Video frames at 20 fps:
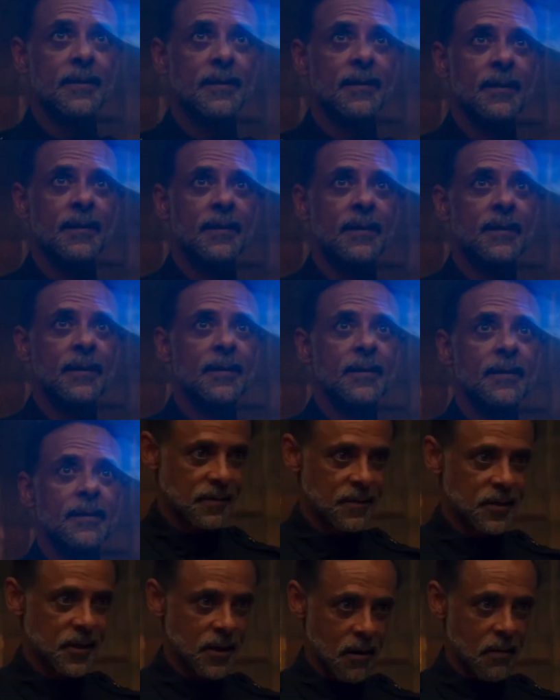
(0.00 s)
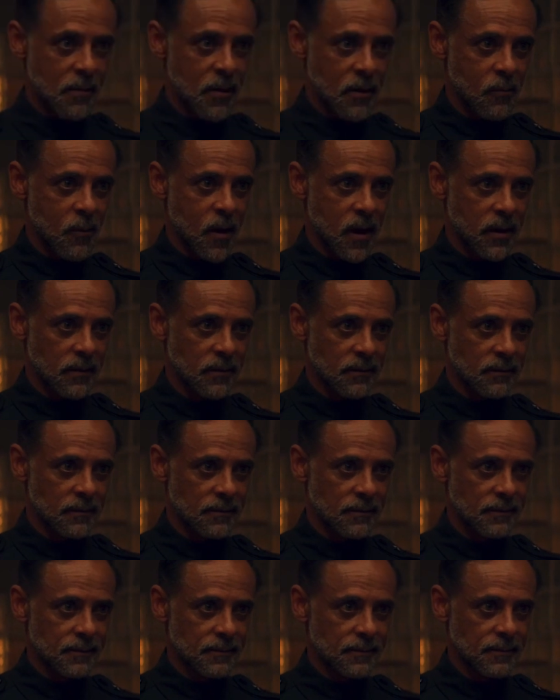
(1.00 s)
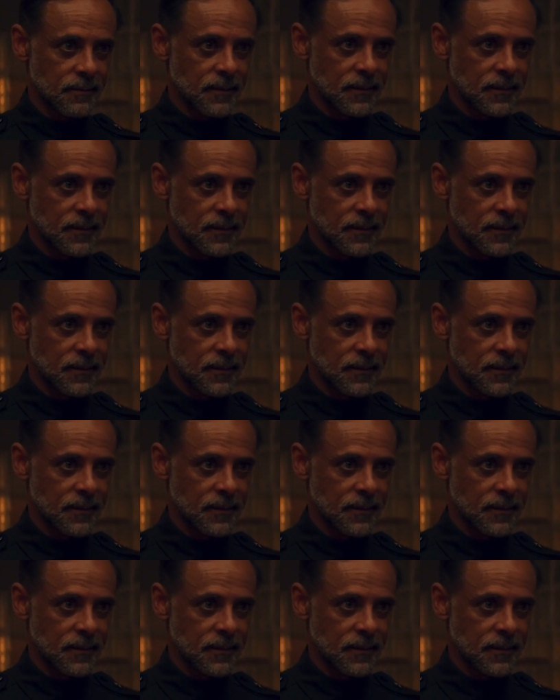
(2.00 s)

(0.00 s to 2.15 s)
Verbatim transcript: is to get the core drive from the alien